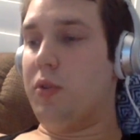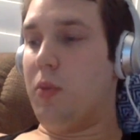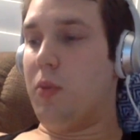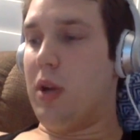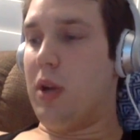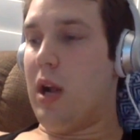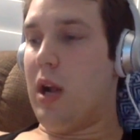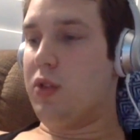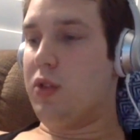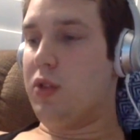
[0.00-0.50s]

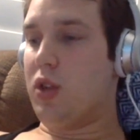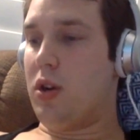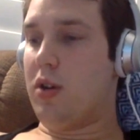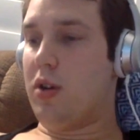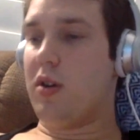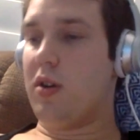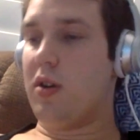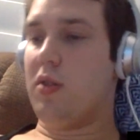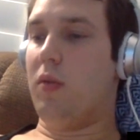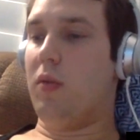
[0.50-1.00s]
When I was
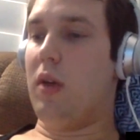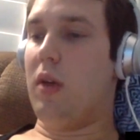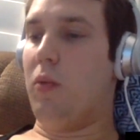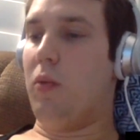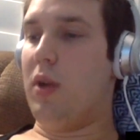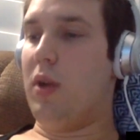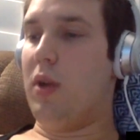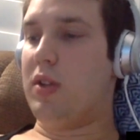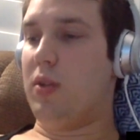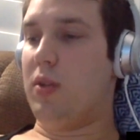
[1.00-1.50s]
younger, they
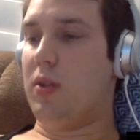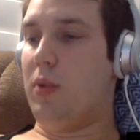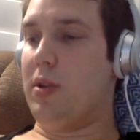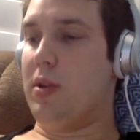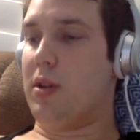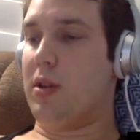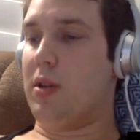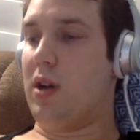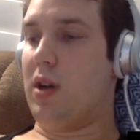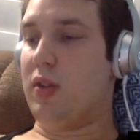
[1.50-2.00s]
went to one of
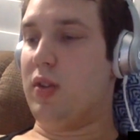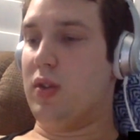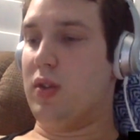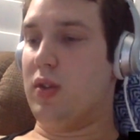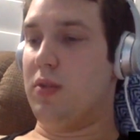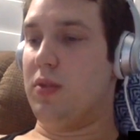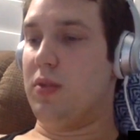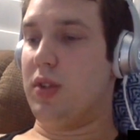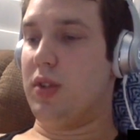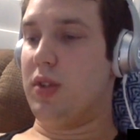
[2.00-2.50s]
their concerts
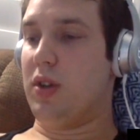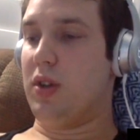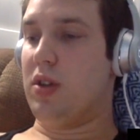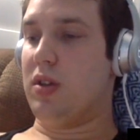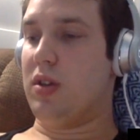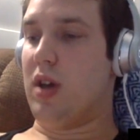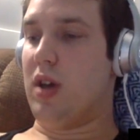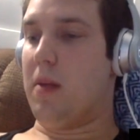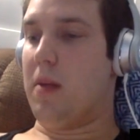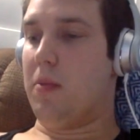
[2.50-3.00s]
and it was a good
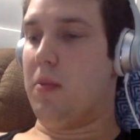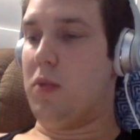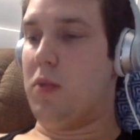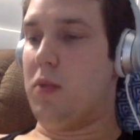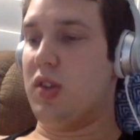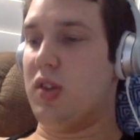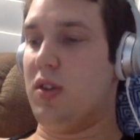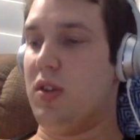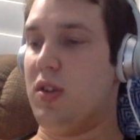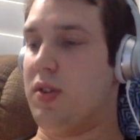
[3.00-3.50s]
time.
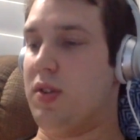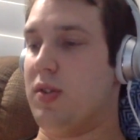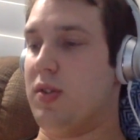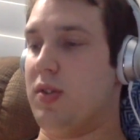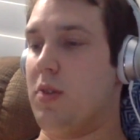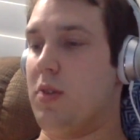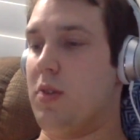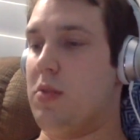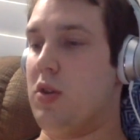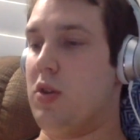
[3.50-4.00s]
Recently, listened to
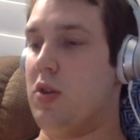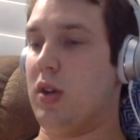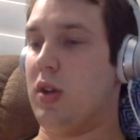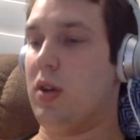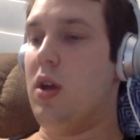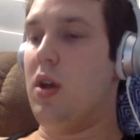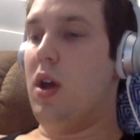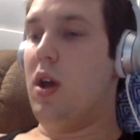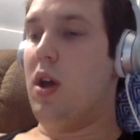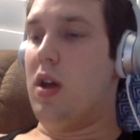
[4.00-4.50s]
their music,
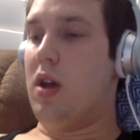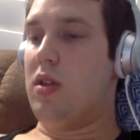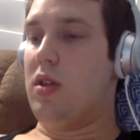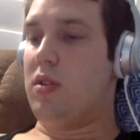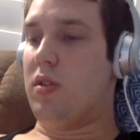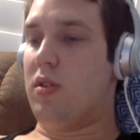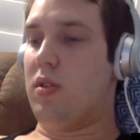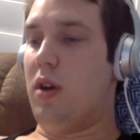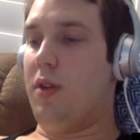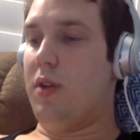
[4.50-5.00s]

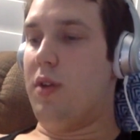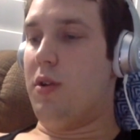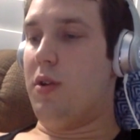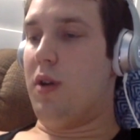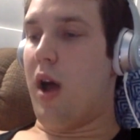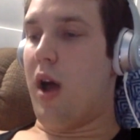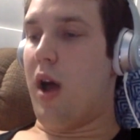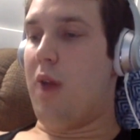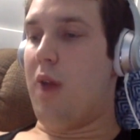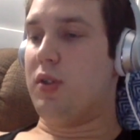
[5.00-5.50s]
and
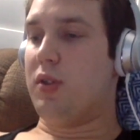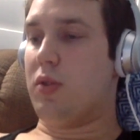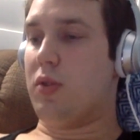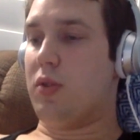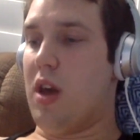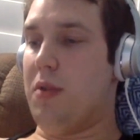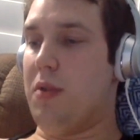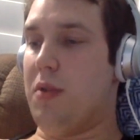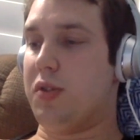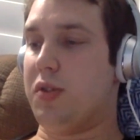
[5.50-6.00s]
although I was
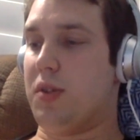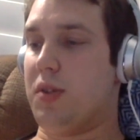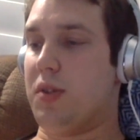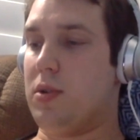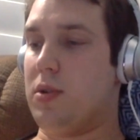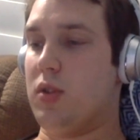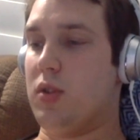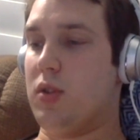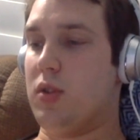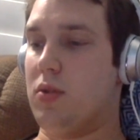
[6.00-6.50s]
okay with some of
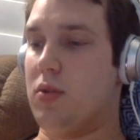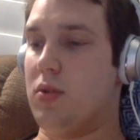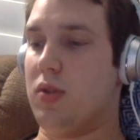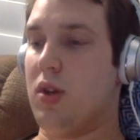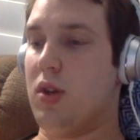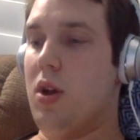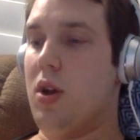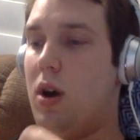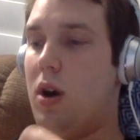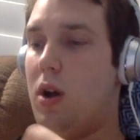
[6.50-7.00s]
their tunes,
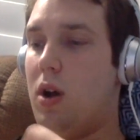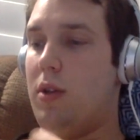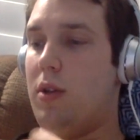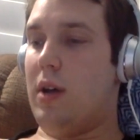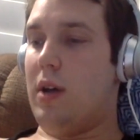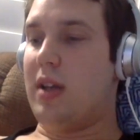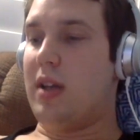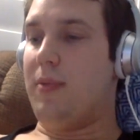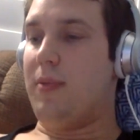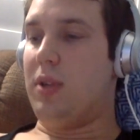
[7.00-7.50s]
although
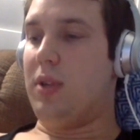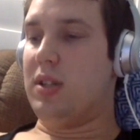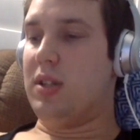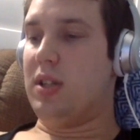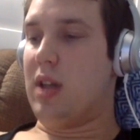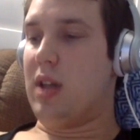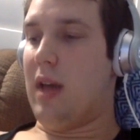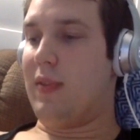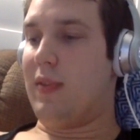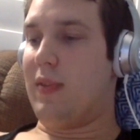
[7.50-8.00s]
I definitely
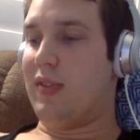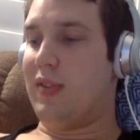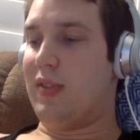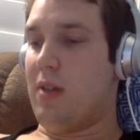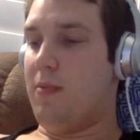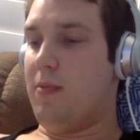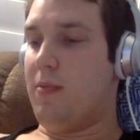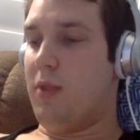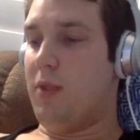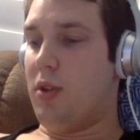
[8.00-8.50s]
didn't have the
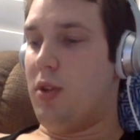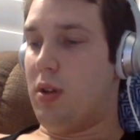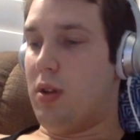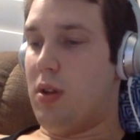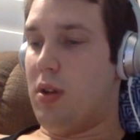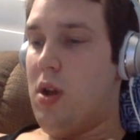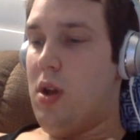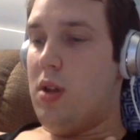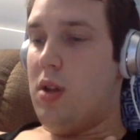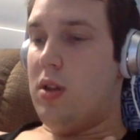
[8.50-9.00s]
same feeling.
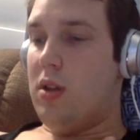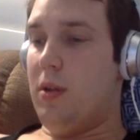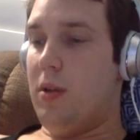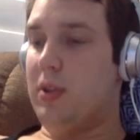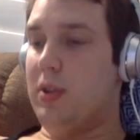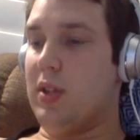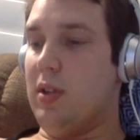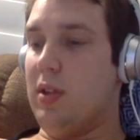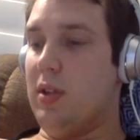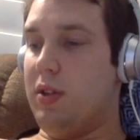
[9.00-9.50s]
There
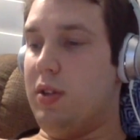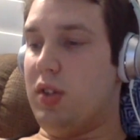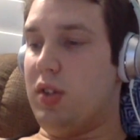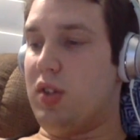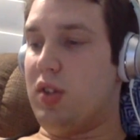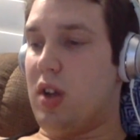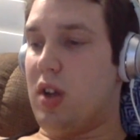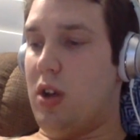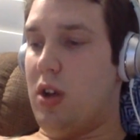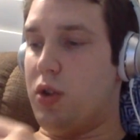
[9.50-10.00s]
was a little
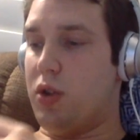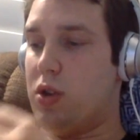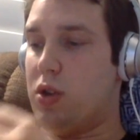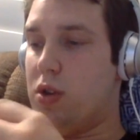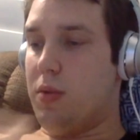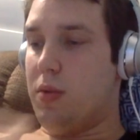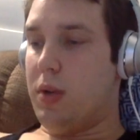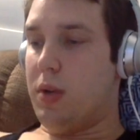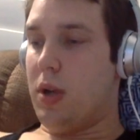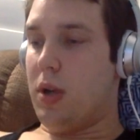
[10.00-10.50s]
nostalgia
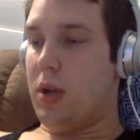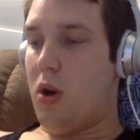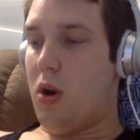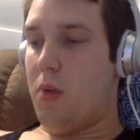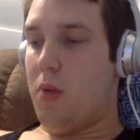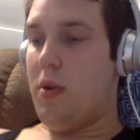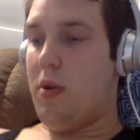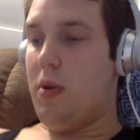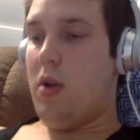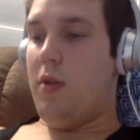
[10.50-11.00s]
you would
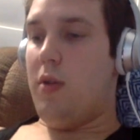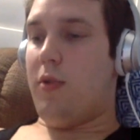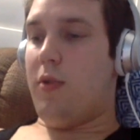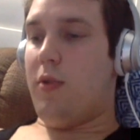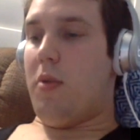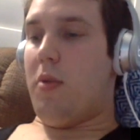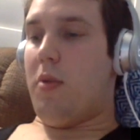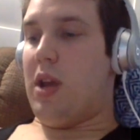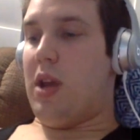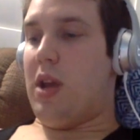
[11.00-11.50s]
hope
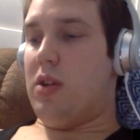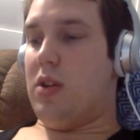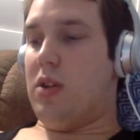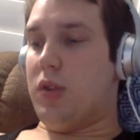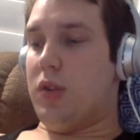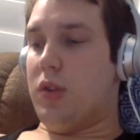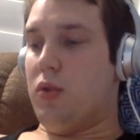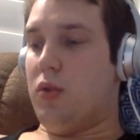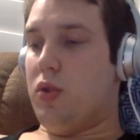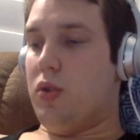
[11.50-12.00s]
from a band you
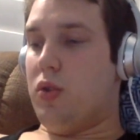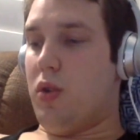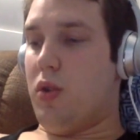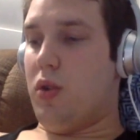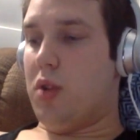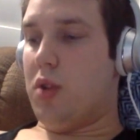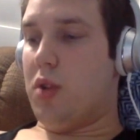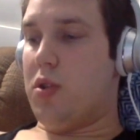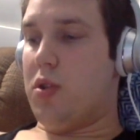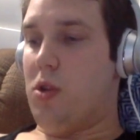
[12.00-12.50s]
used to
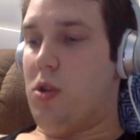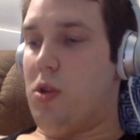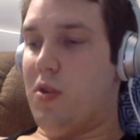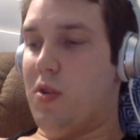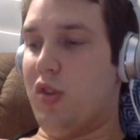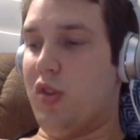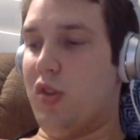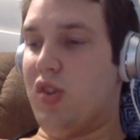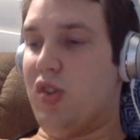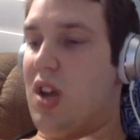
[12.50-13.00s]
enjoy. The
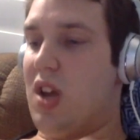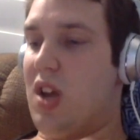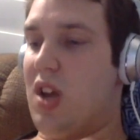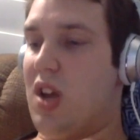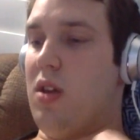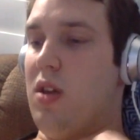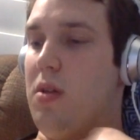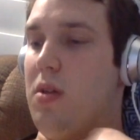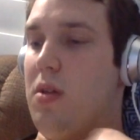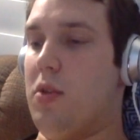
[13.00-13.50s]
humor is
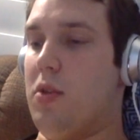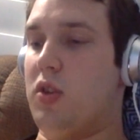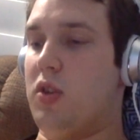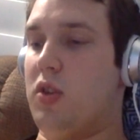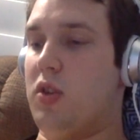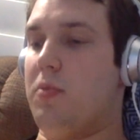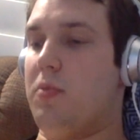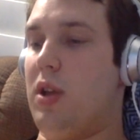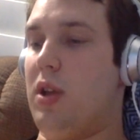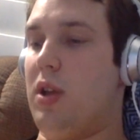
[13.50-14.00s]
dated and
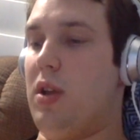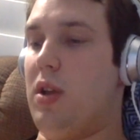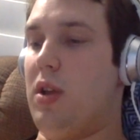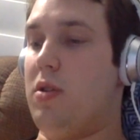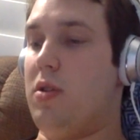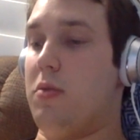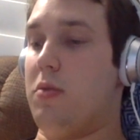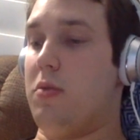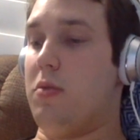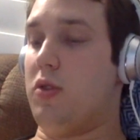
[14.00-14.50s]

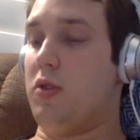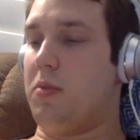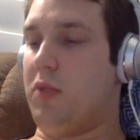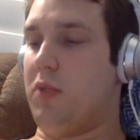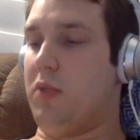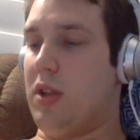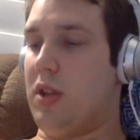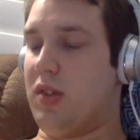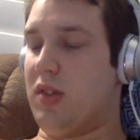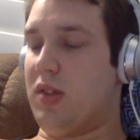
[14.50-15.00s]
their music
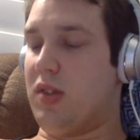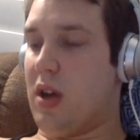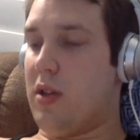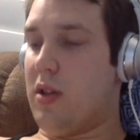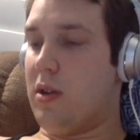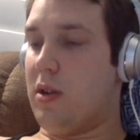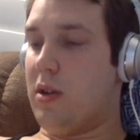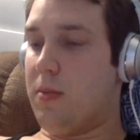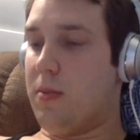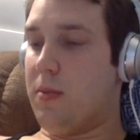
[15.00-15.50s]
blends
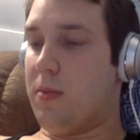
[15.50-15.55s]
together.